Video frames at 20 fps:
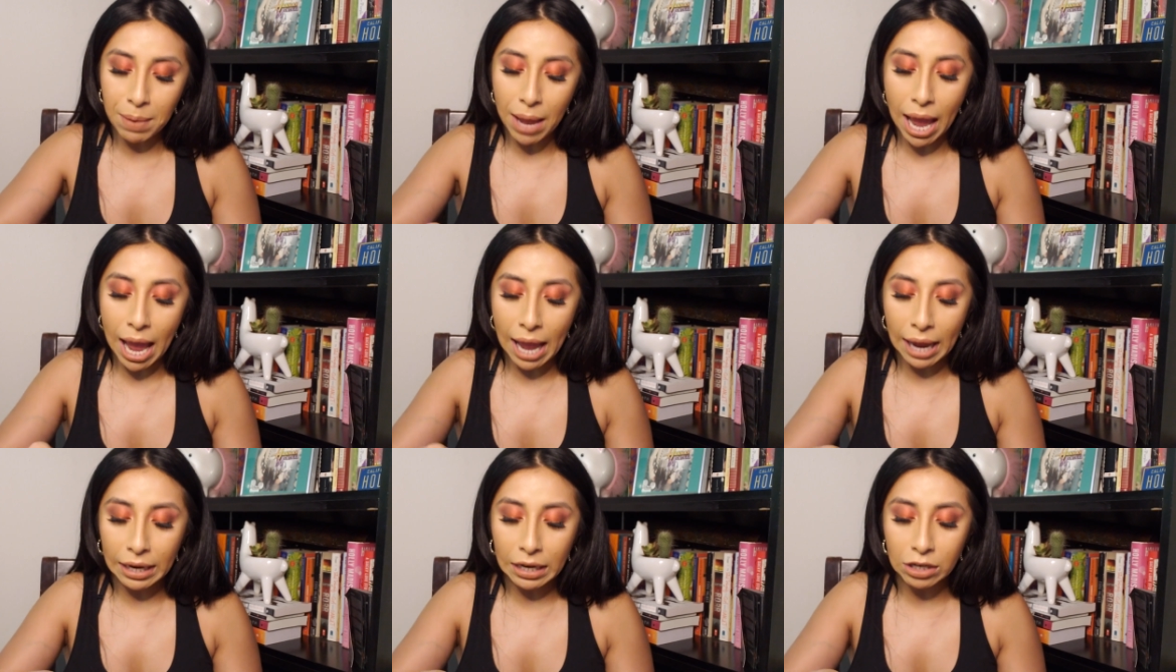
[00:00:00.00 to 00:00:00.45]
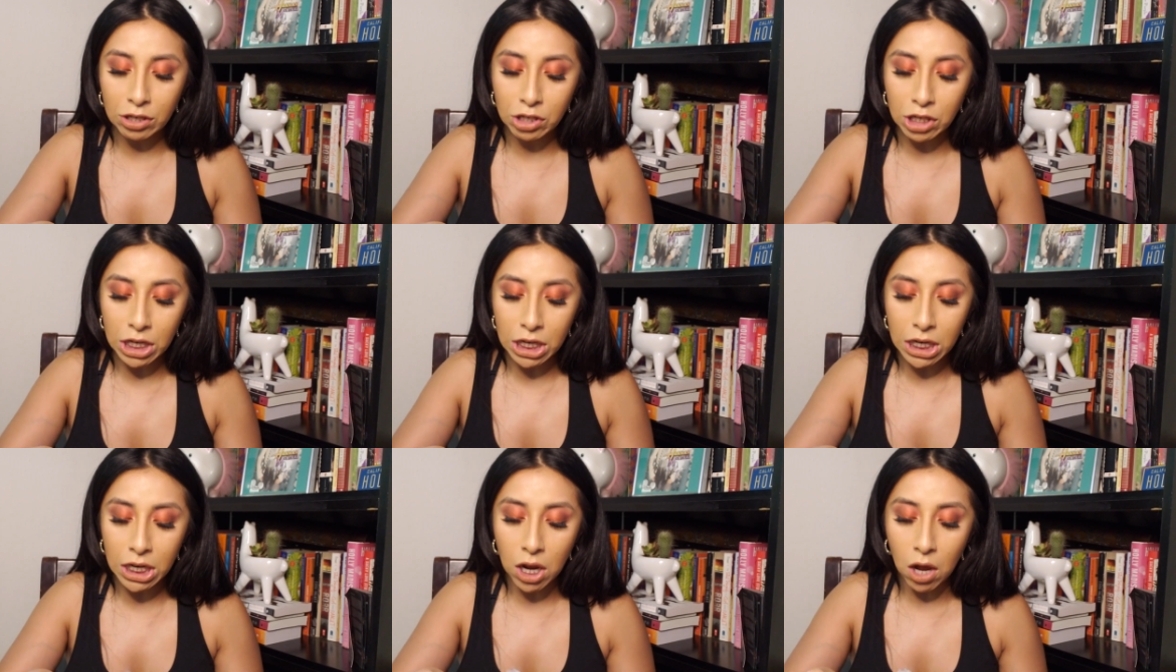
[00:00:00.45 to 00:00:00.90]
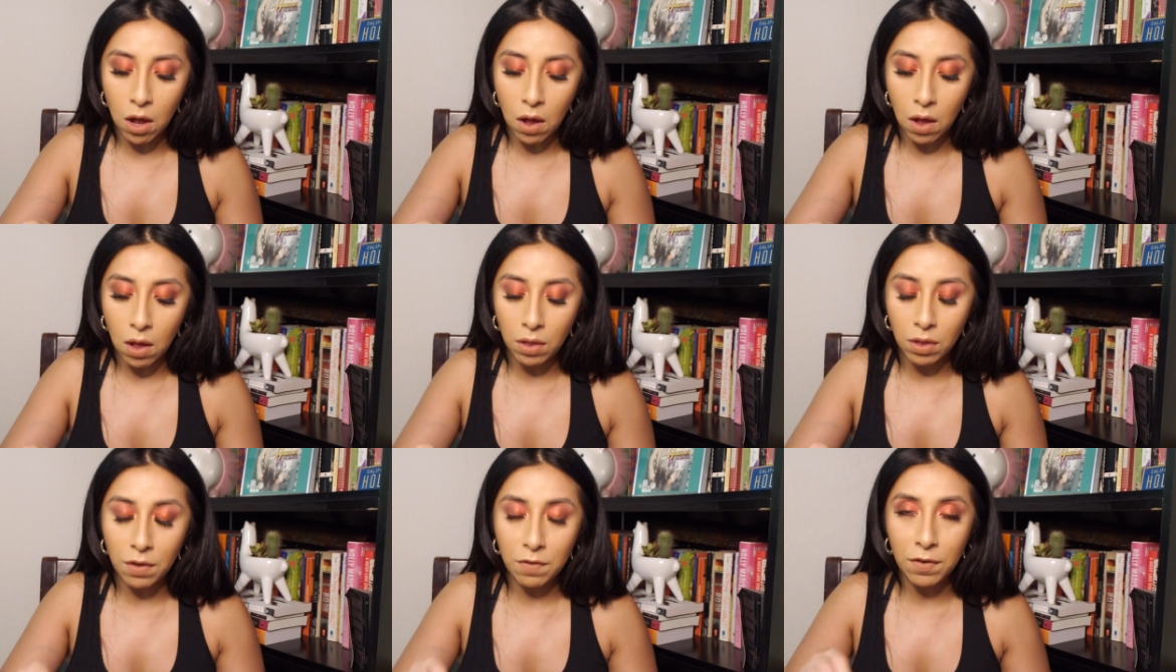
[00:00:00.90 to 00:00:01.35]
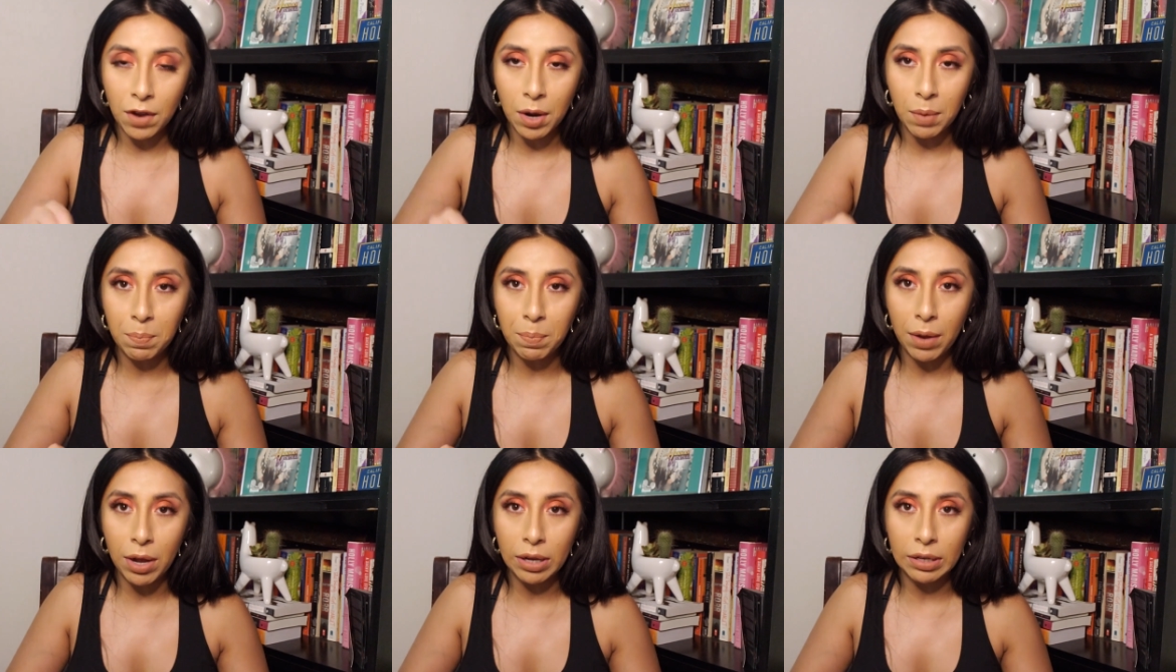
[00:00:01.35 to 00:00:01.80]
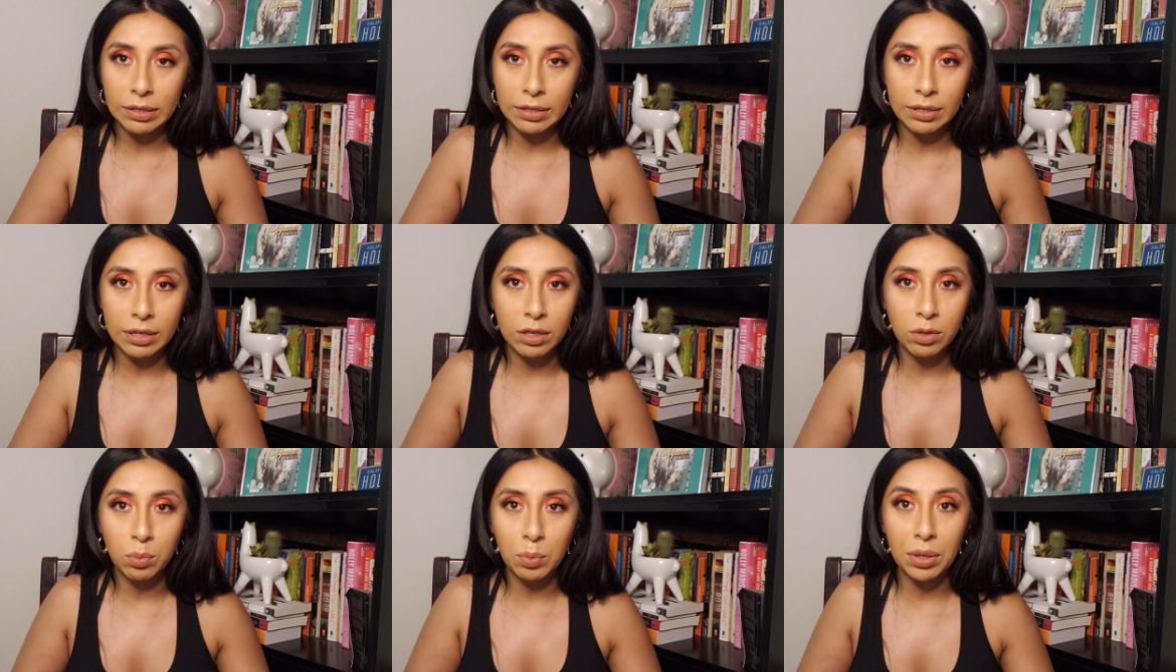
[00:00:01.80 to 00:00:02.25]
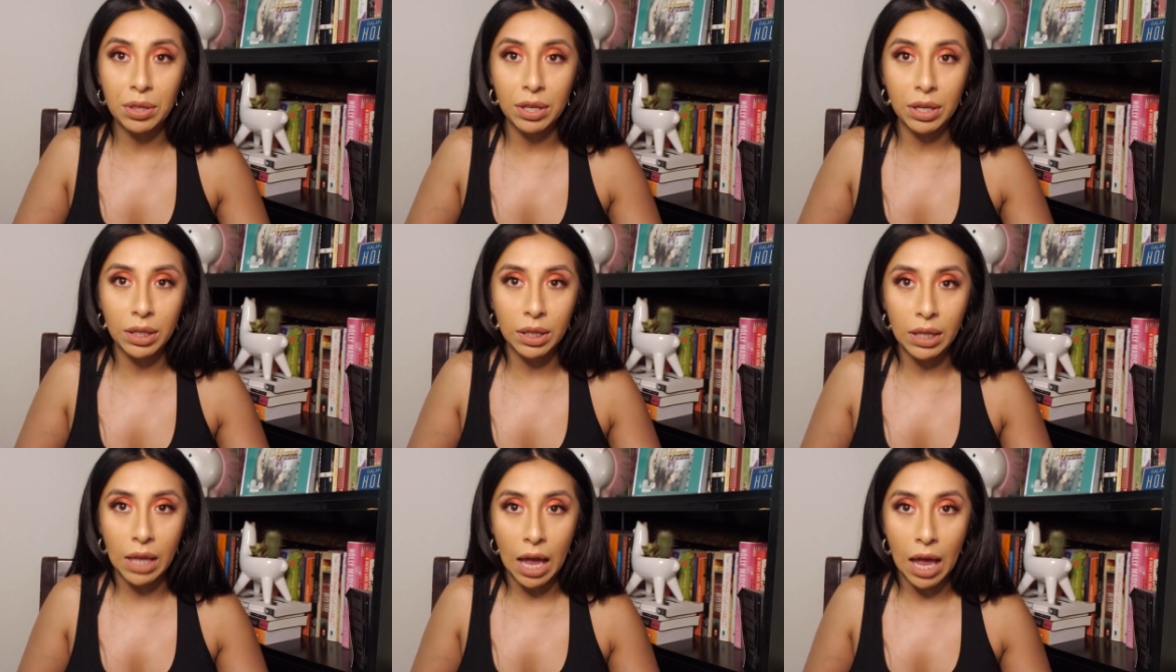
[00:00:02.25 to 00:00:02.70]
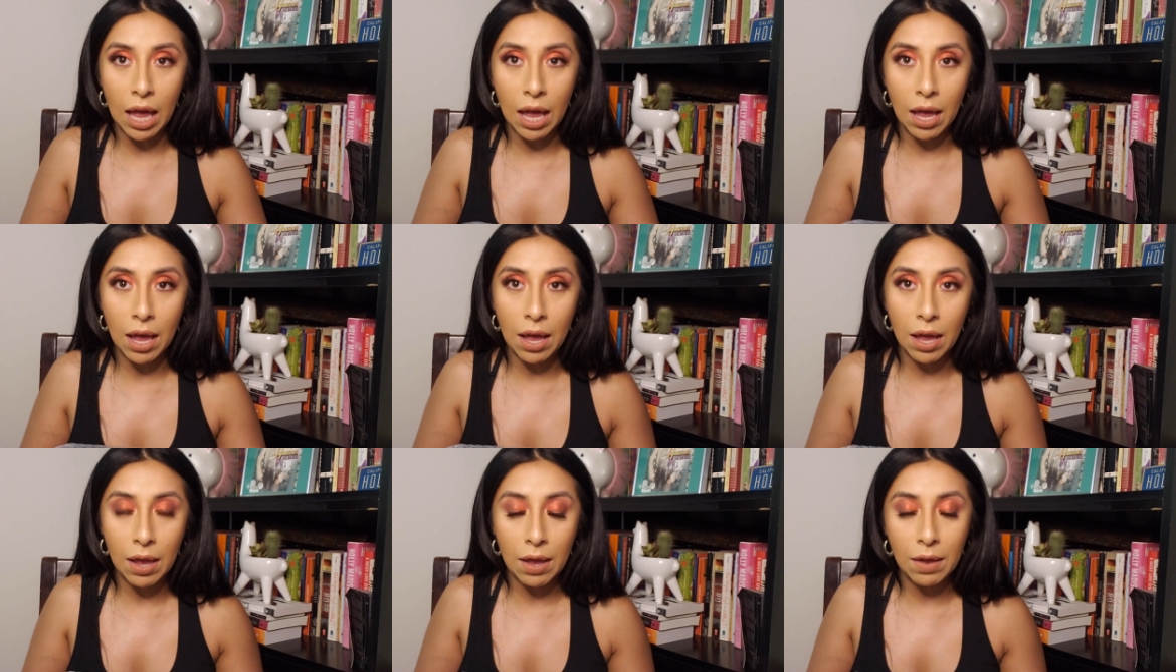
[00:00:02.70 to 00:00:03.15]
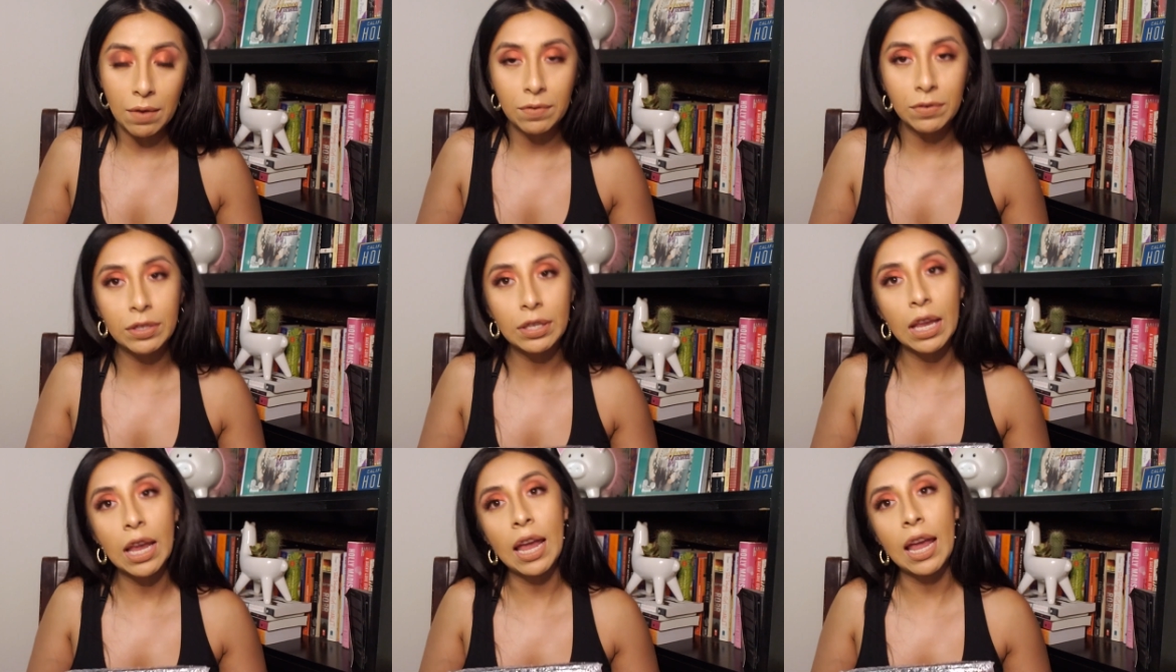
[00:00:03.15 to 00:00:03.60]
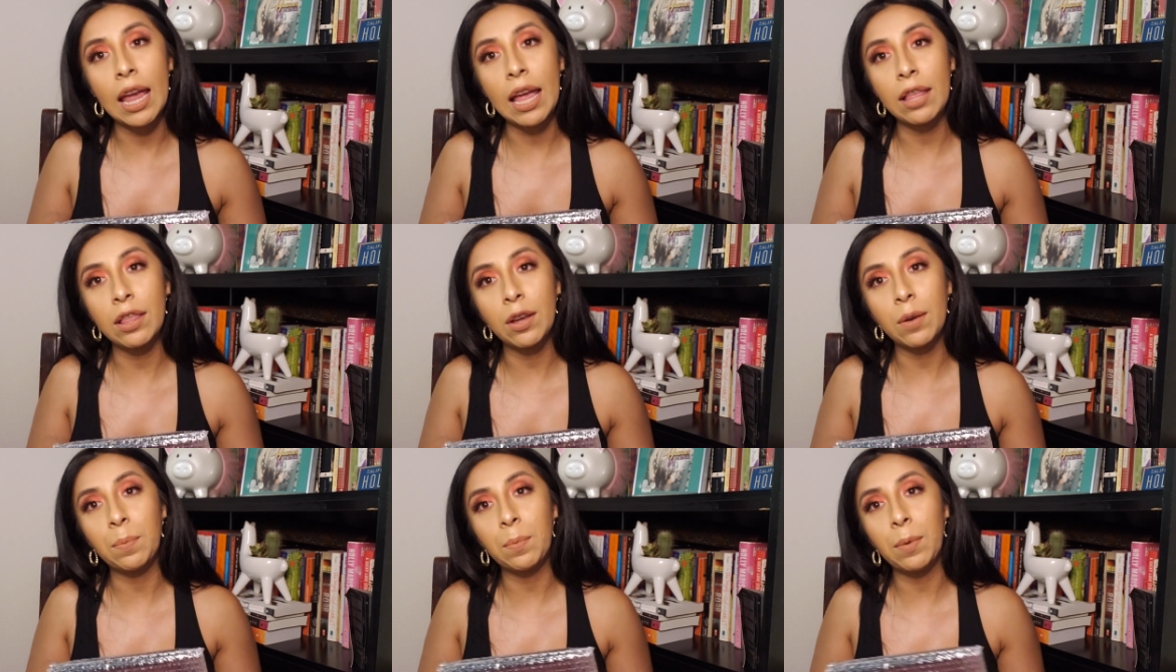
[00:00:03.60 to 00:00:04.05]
packaging all of our boxes with gloves, and they're